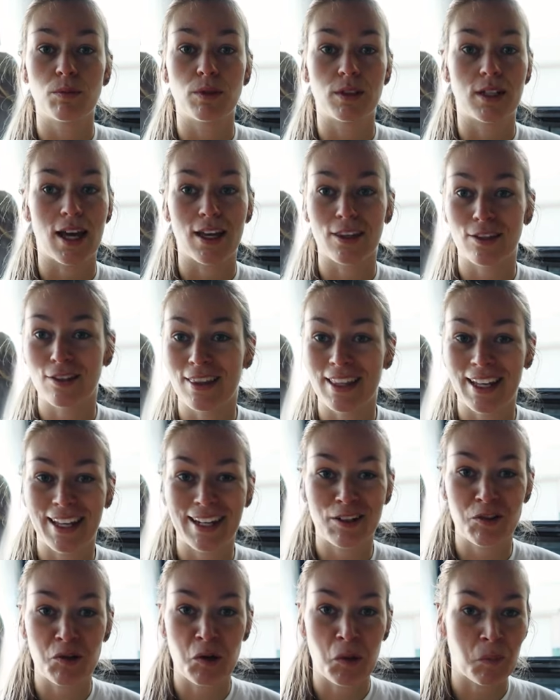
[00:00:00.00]
But other
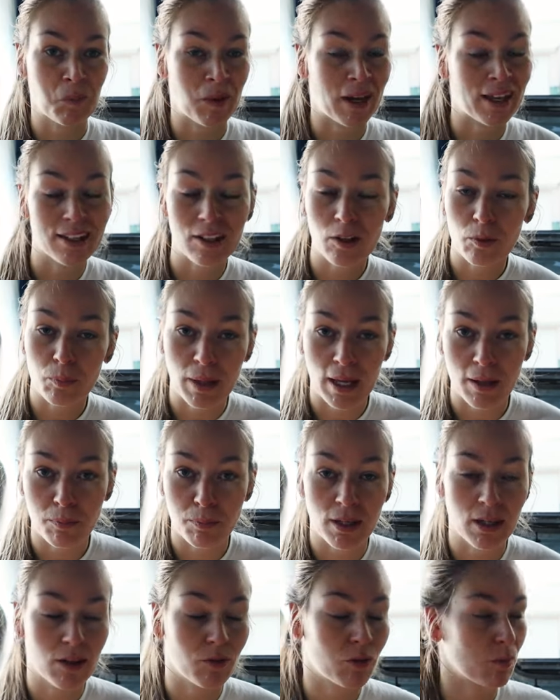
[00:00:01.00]
than my little pet
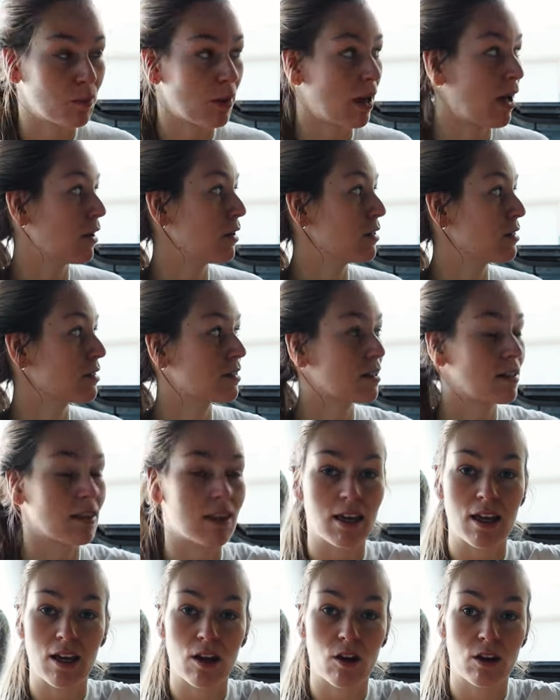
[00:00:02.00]
peeve about
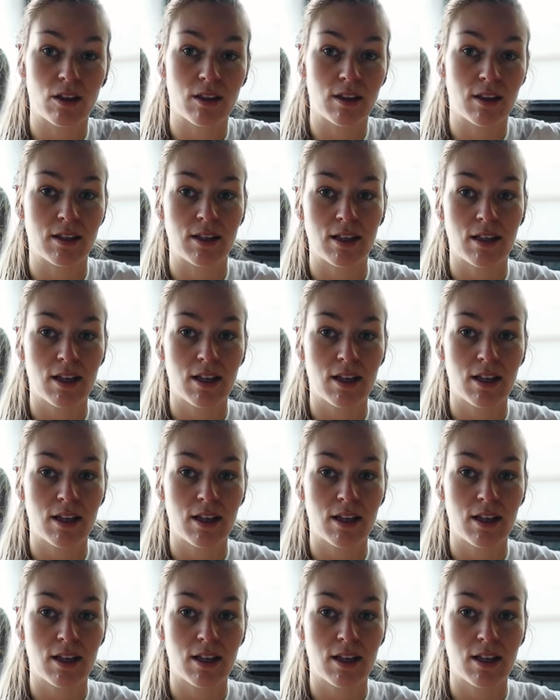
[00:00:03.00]
the air,